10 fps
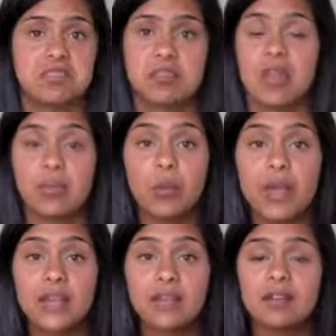throughout the
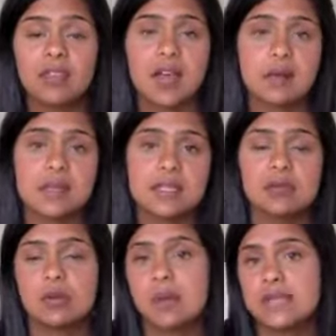week with hummus or
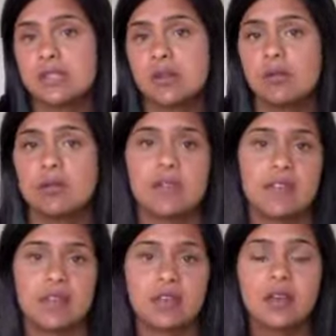with pesto or
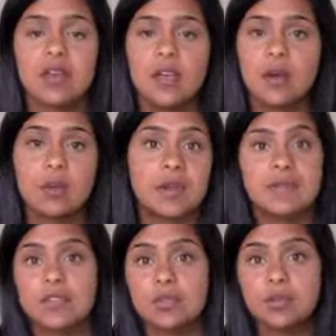whatever
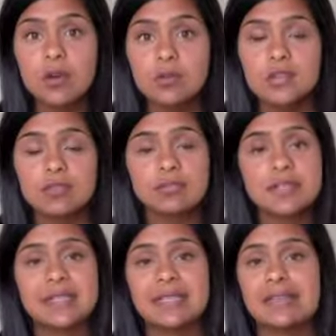you want. It's
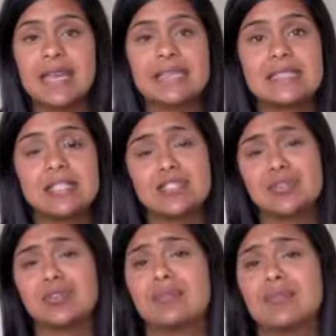really easy to
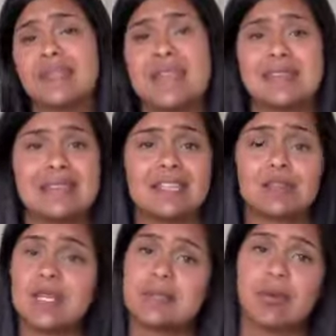do, really easily
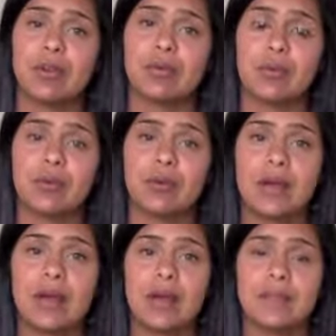transportable,
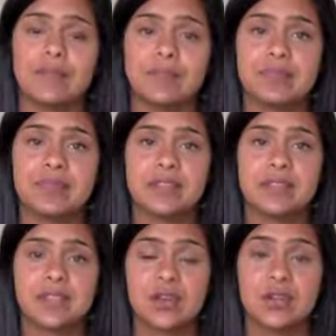
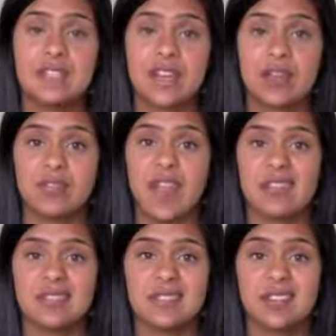so snack on that
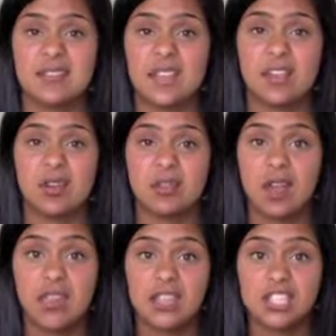instead of snacking on
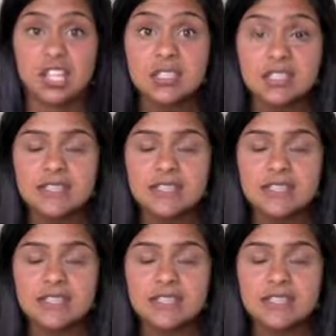other junk.